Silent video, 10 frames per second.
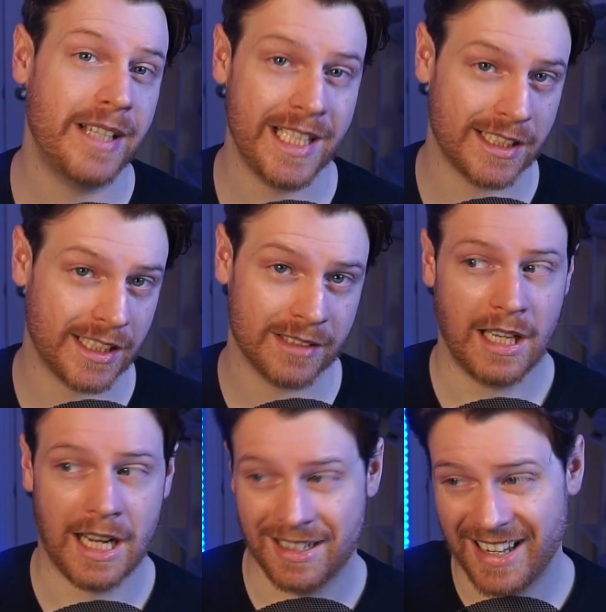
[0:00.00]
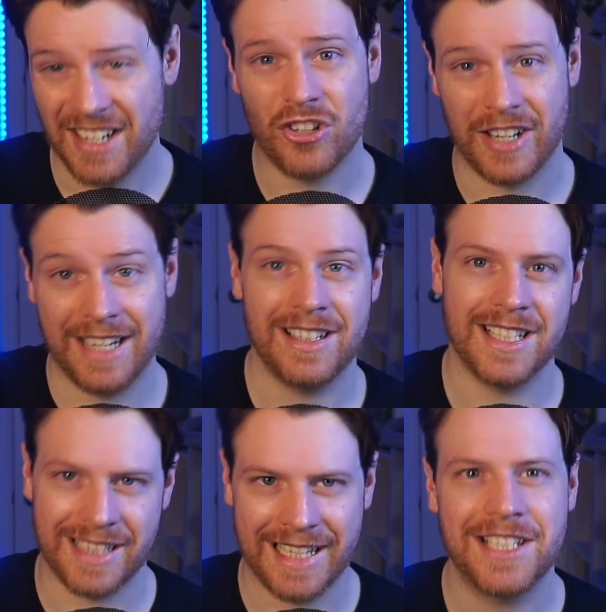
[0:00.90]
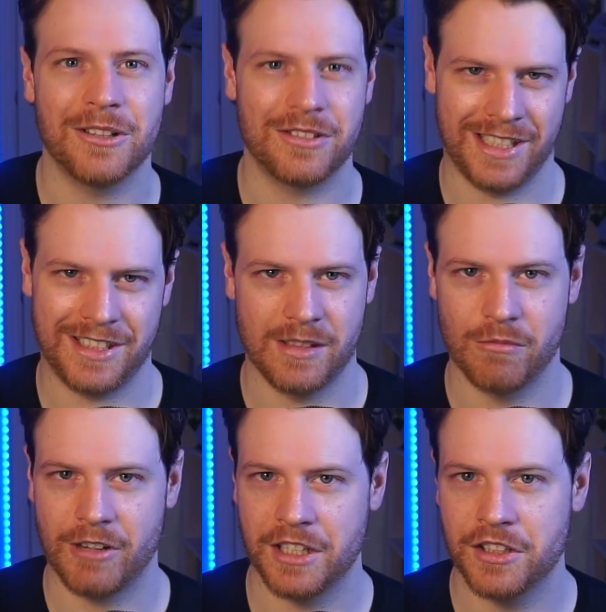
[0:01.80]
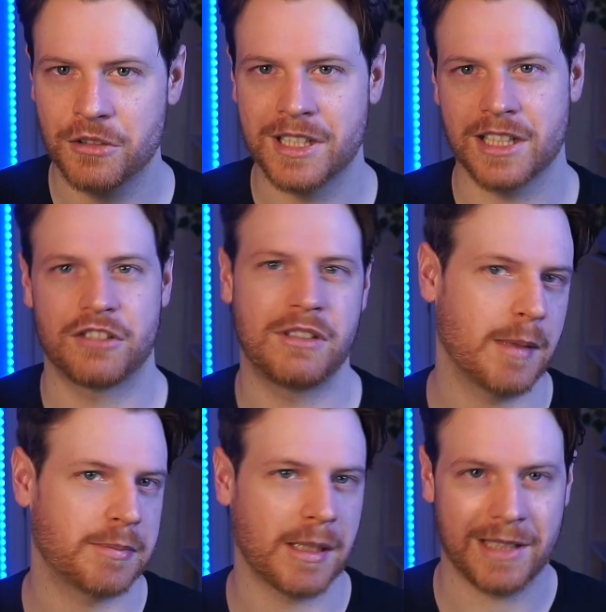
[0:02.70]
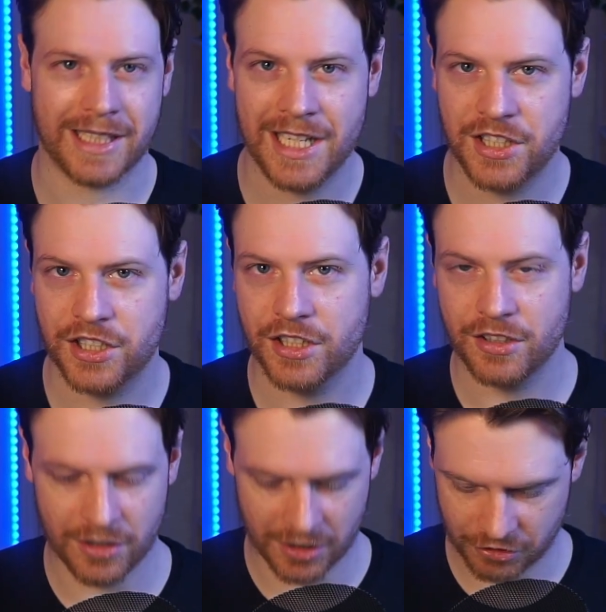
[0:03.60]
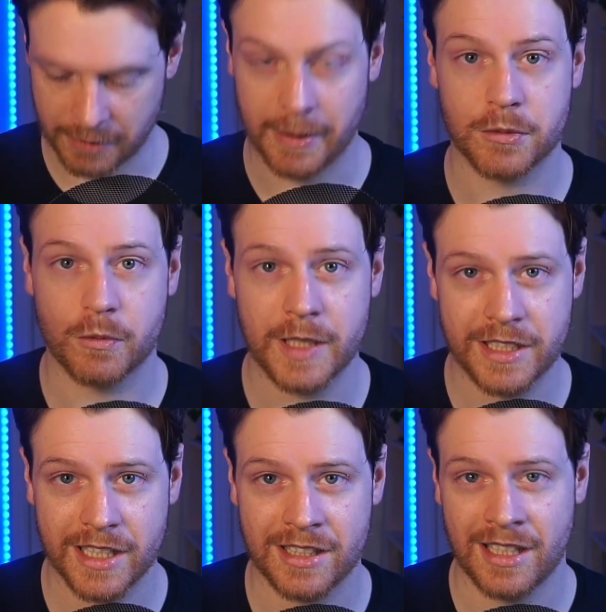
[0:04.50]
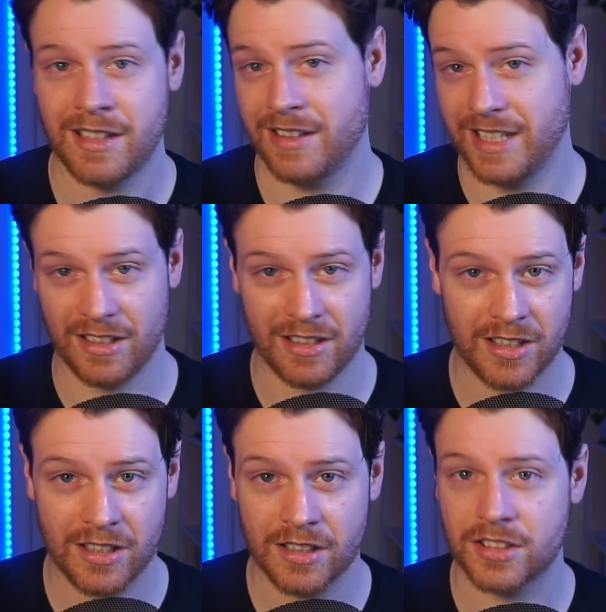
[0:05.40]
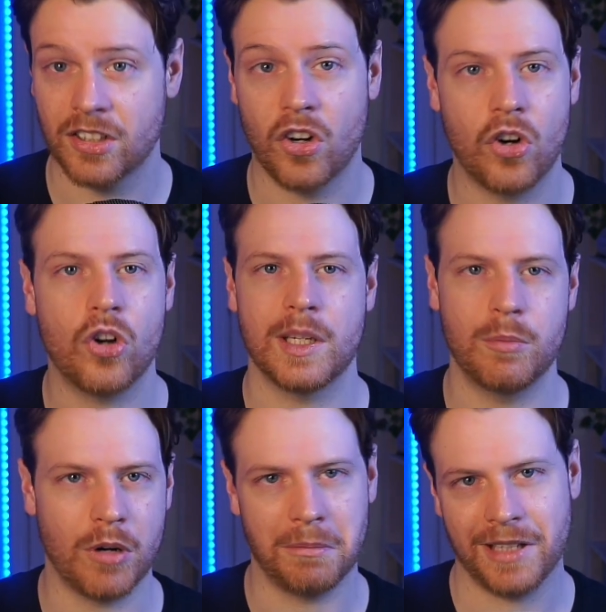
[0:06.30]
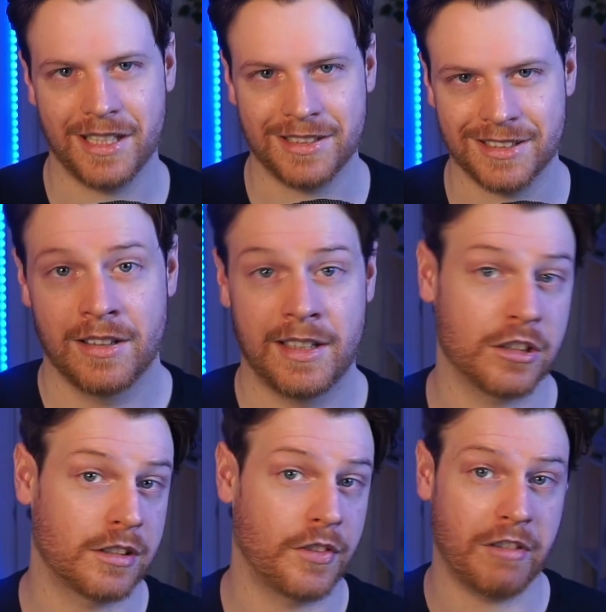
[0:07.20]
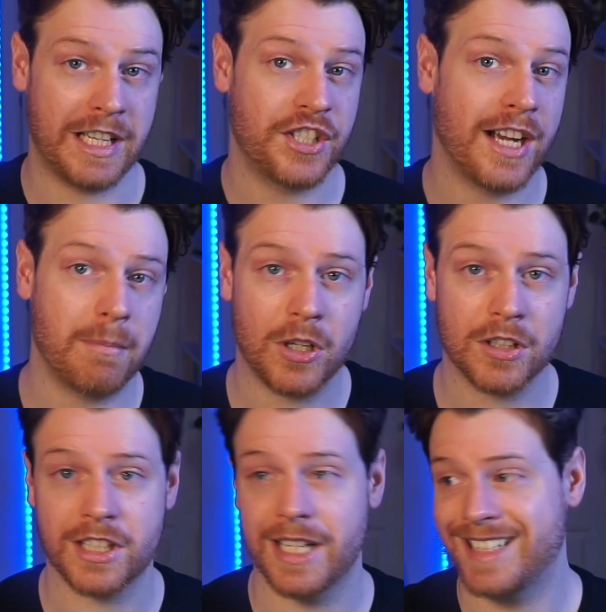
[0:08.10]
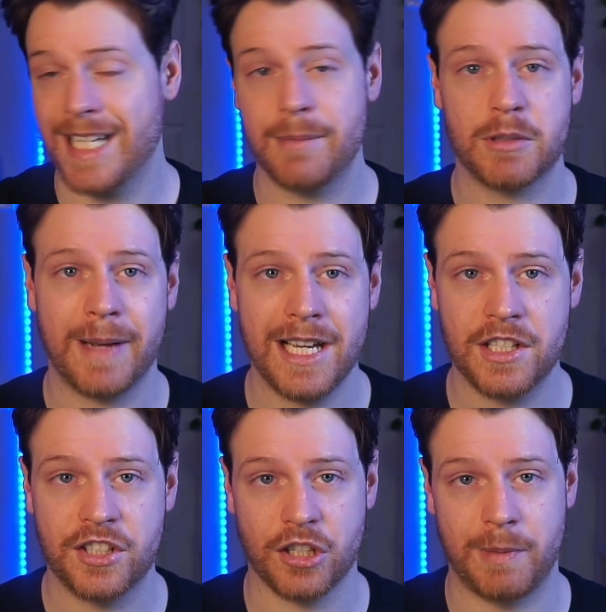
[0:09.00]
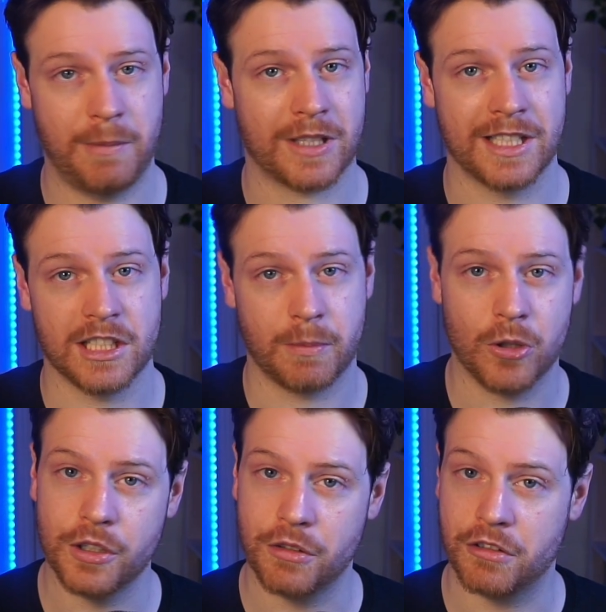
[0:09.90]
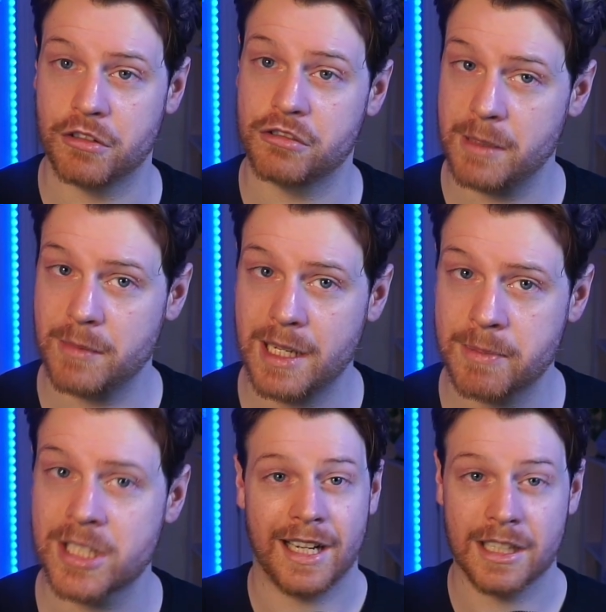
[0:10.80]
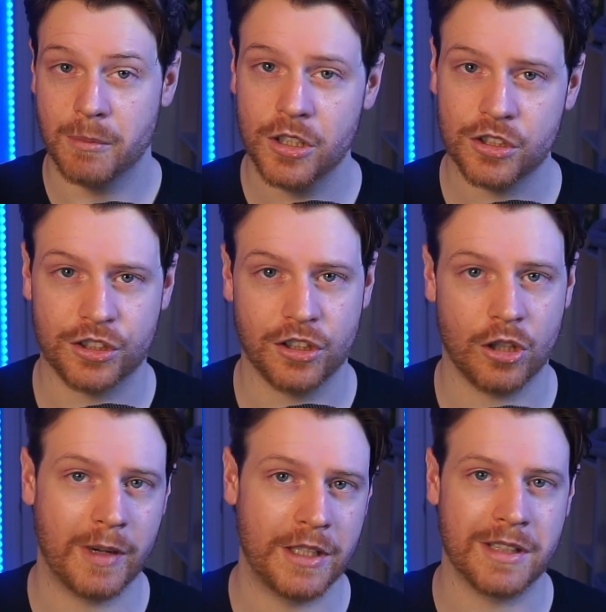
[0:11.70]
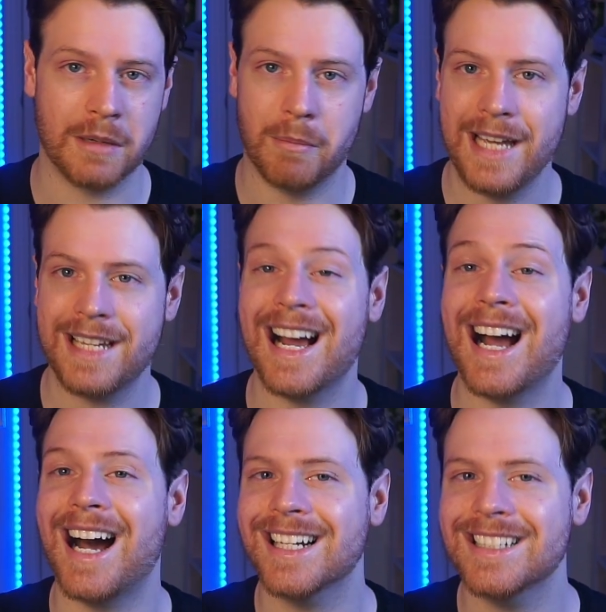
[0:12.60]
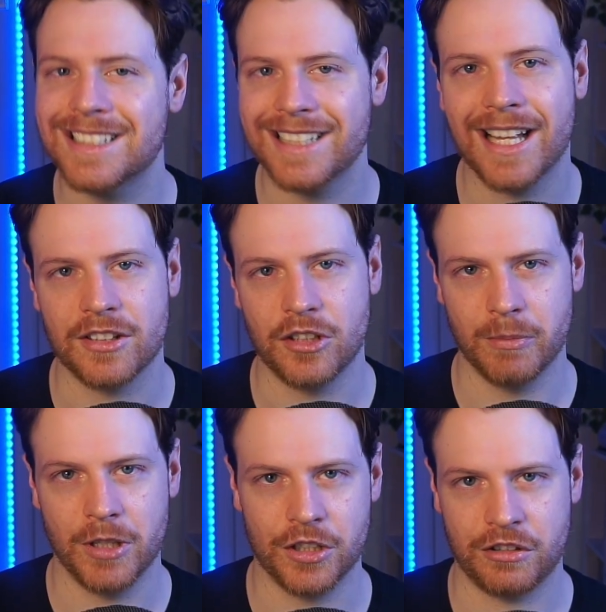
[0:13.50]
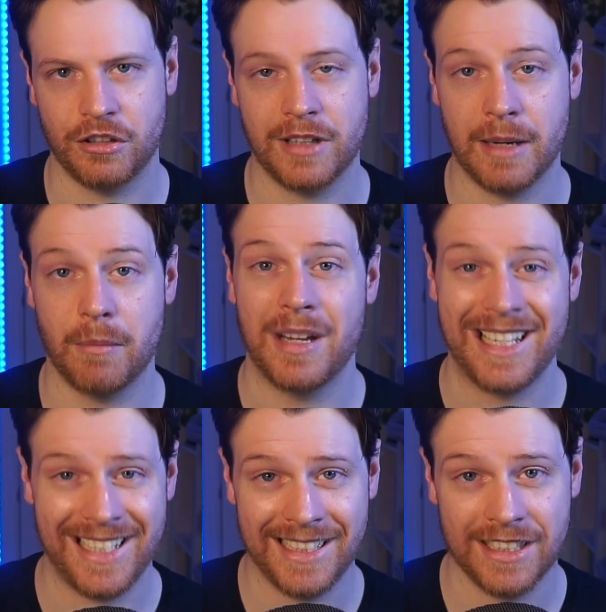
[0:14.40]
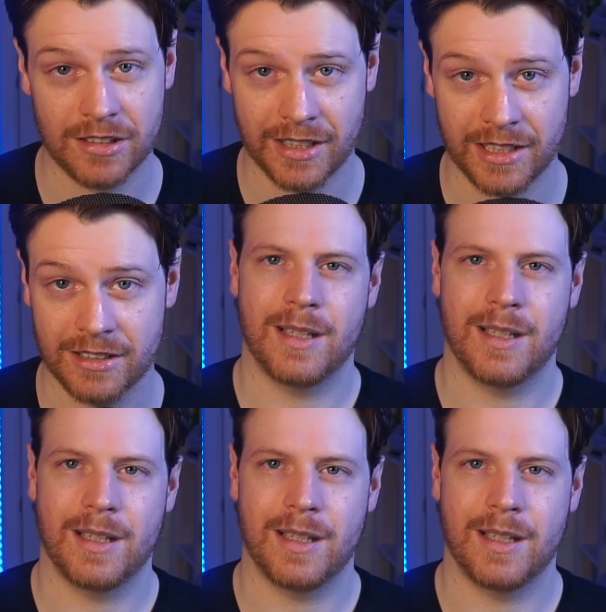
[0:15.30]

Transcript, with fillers: easy. And then you're in this ecosystem where you're using the Streamlabs application, the Streamlabs widgets, the alerts, all in one place. They also have a great chatbot, a tips page so people can support you through Streamlabs, and a merch store where you can make and sell your merch through them easily.